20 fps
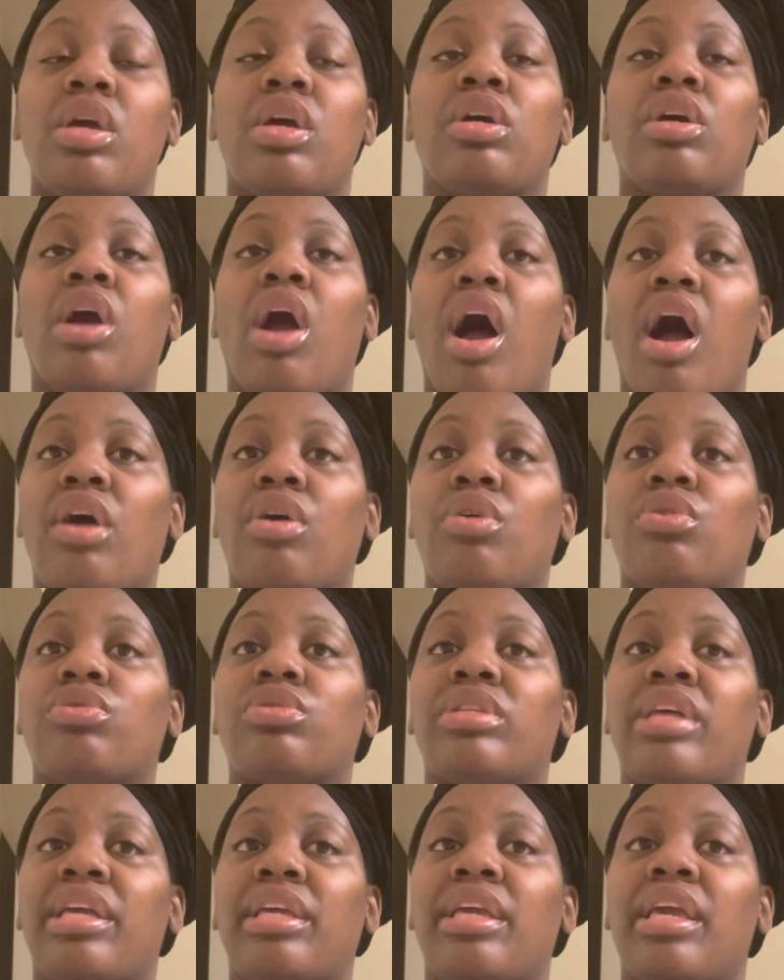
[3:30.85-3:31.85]
God going
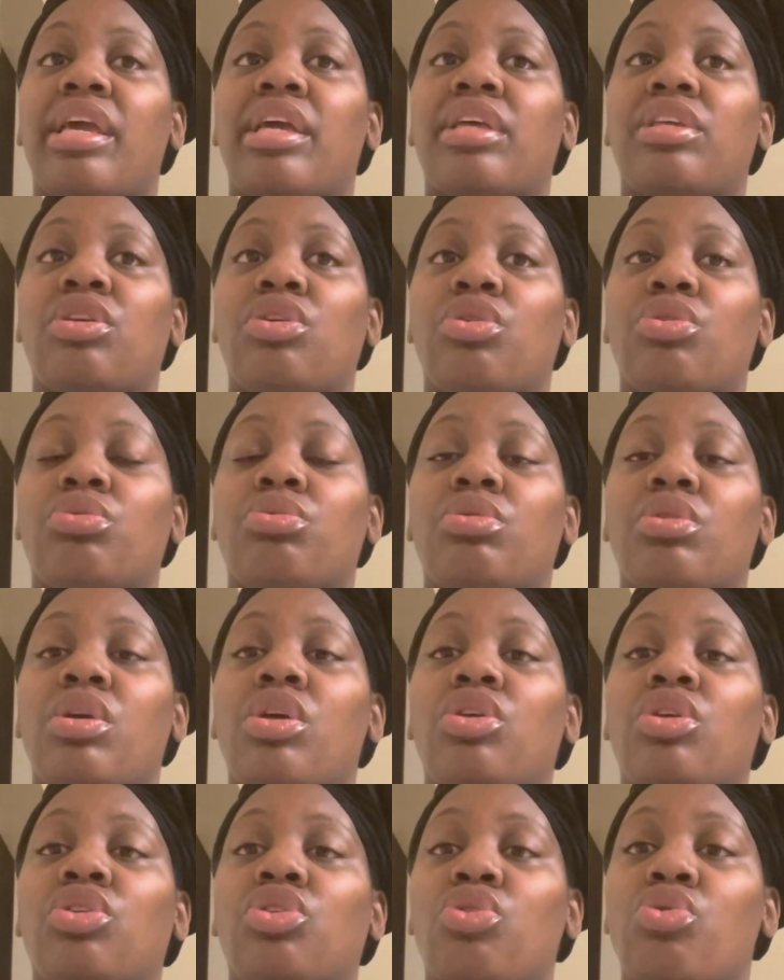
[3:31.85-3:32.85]
to take care of you.
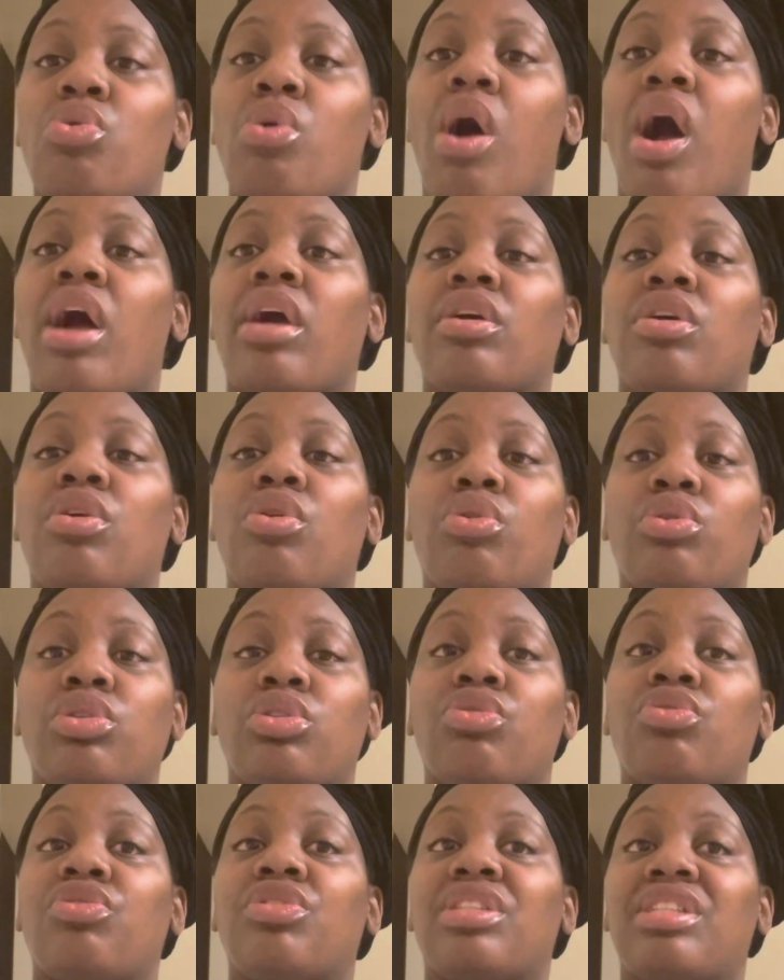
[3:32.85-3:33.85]
You are going
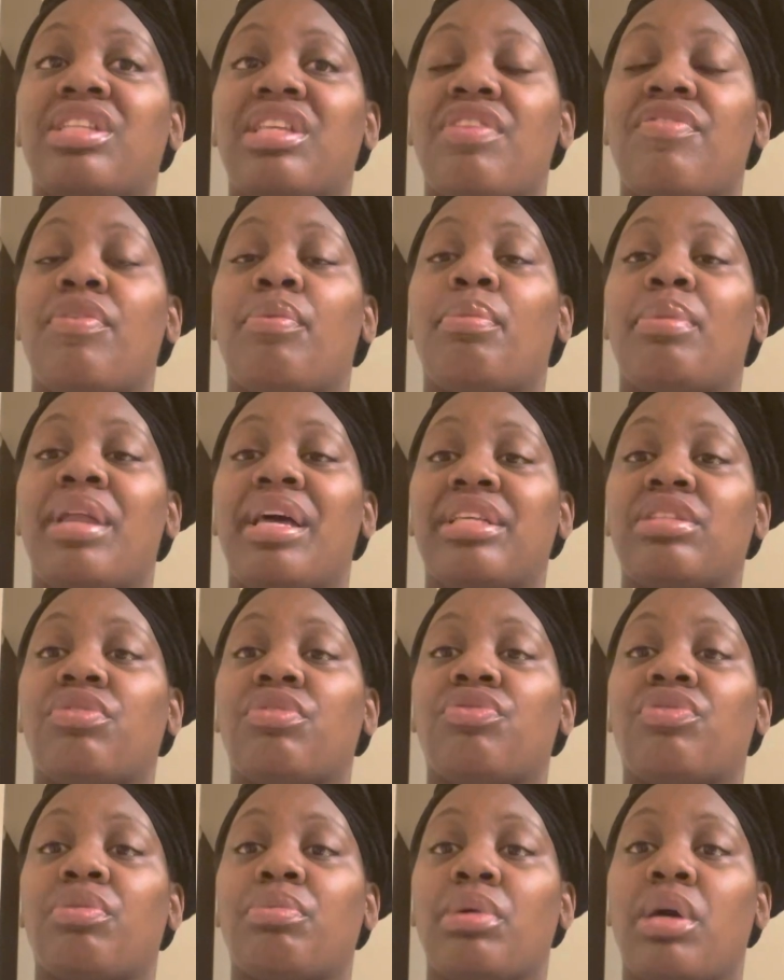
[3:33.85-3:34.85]
to receive a blessing
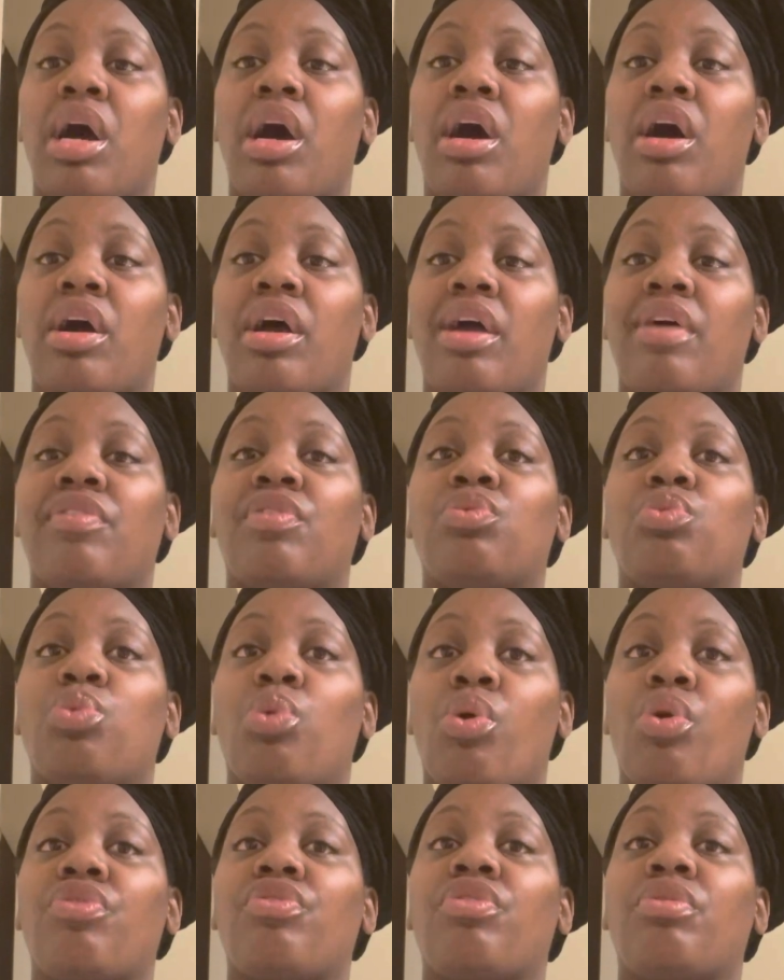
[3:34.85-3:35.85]
from God, a
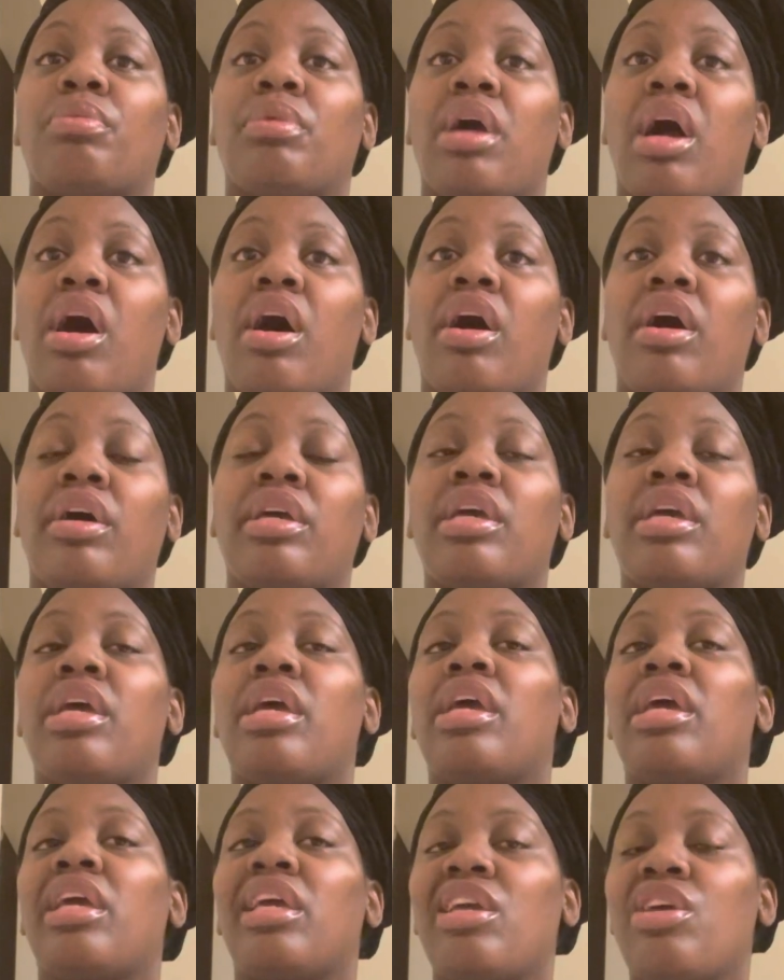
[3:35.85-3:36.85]
reward from God.
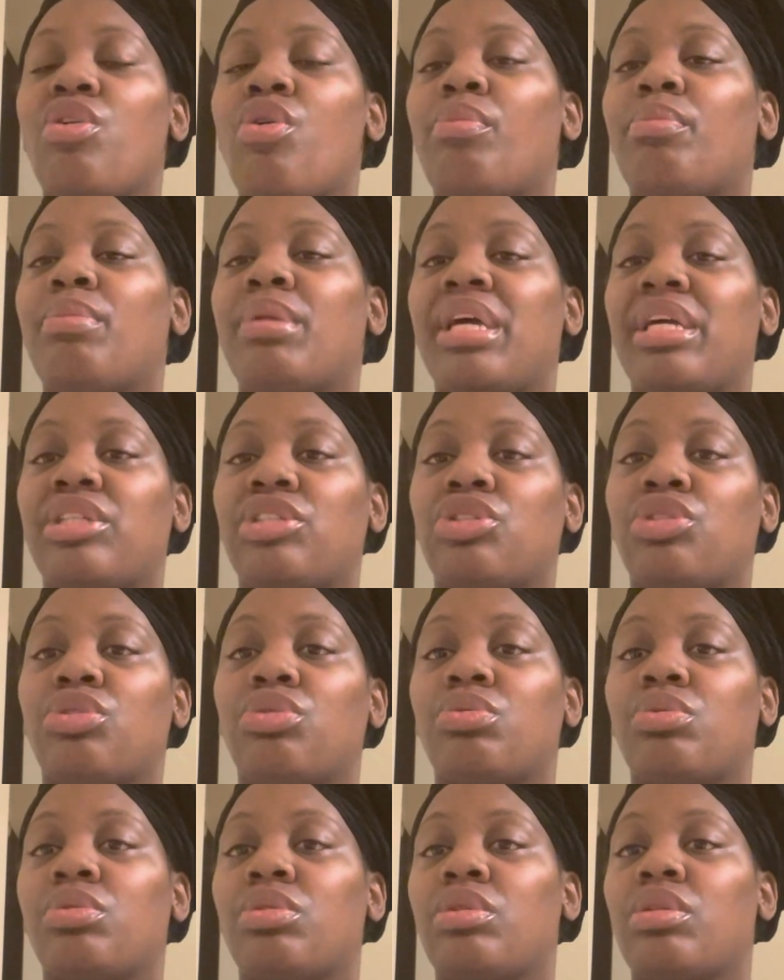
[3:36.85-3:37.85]
He going to bless you.